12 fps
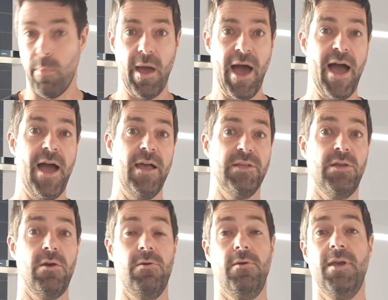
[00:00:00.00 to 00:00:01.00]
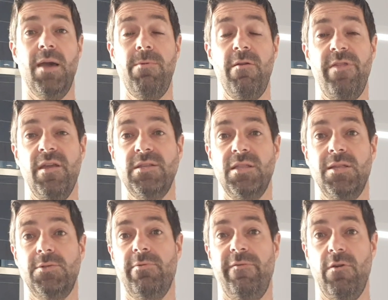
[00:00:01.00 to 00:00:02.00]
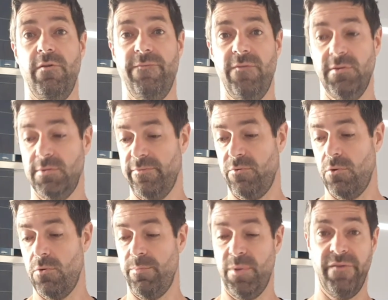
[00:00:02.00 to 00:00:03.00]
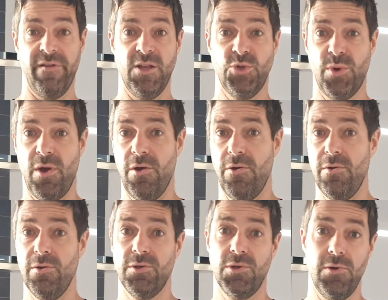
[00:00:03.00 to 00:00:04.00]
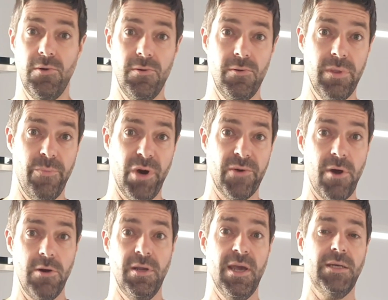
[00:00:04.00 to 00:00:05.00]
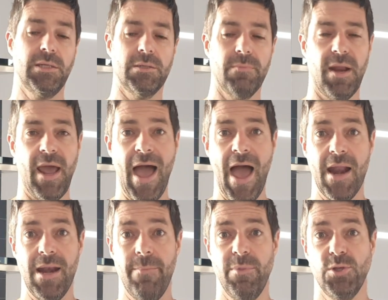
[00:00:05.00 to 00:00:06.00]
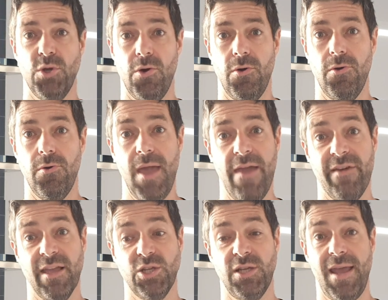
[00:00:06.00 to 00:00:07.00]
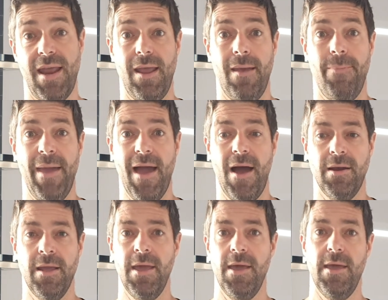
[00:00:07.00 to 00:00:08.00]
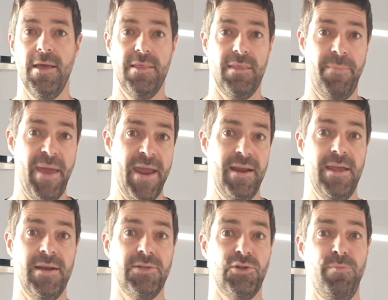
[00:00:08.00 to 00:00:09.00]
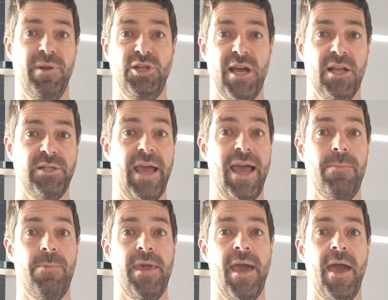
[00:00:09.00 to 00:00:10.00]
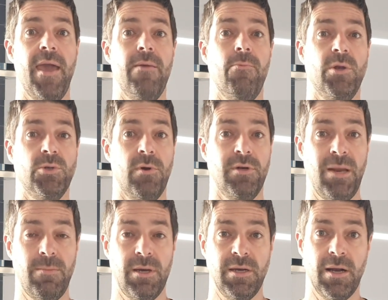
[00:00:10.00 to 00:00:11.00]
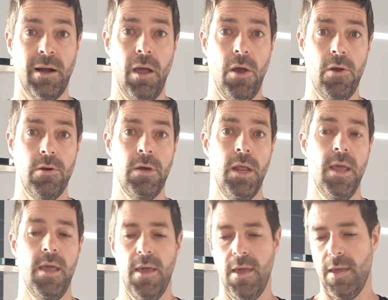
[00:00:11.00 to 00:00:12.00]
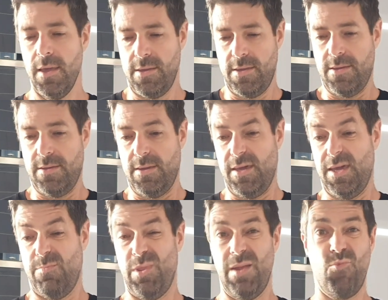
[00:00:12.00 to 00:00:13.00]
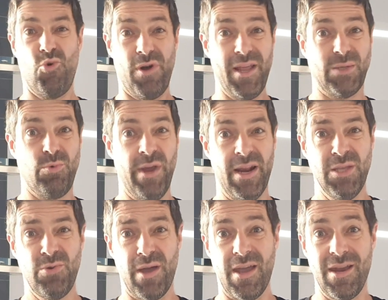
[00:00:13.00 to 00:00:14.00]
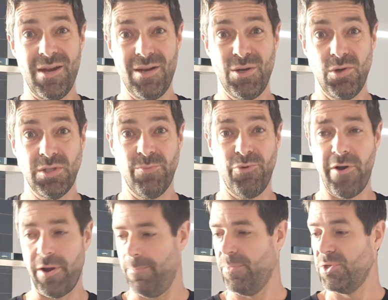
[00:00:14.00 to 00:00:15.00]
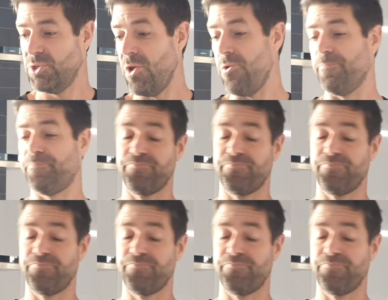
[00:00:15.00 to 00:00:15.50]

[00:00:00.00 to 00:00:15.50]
So a couple of things in this review. First of all, a bit of an intro to the Brick Road kits. Number two, having a chat about the Panhead Supercharger APA, which we're attempting to clone. But then more or less we'll get into it and do some brewing. So,